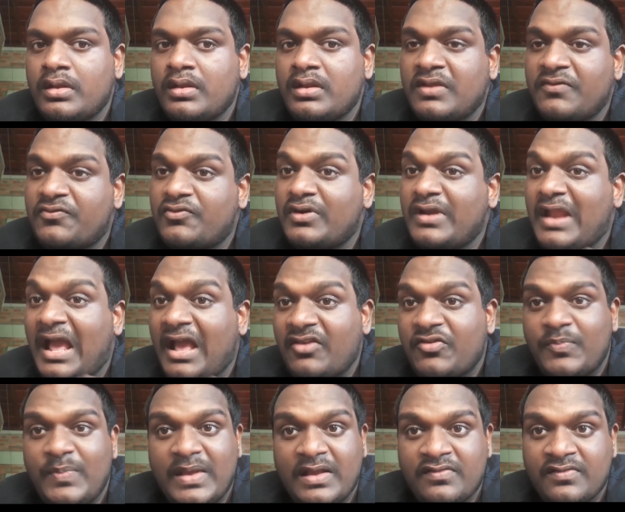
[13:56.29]
different
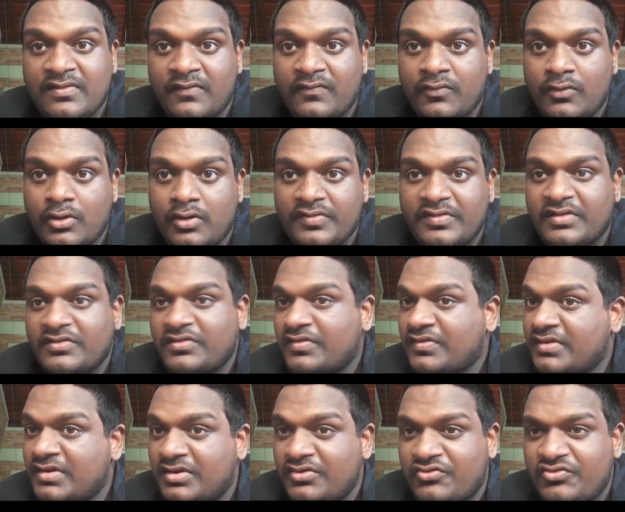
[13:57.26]
aspects of law, such as
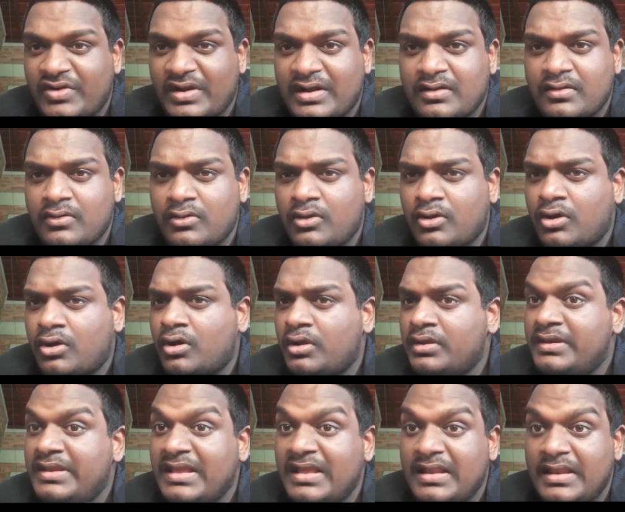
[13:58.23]
contract law,
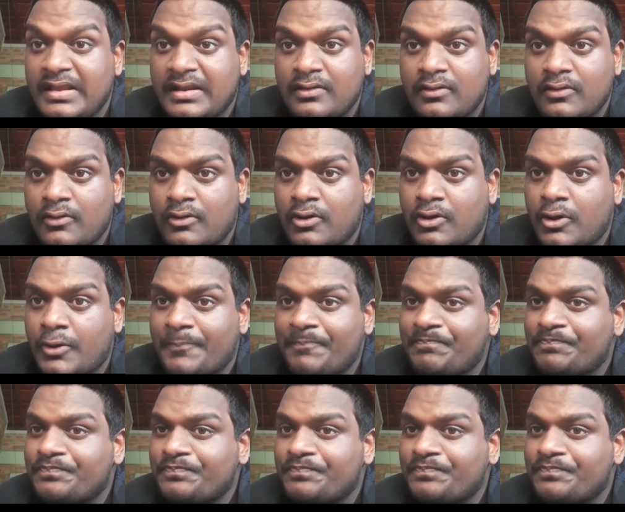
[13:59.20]
delict law,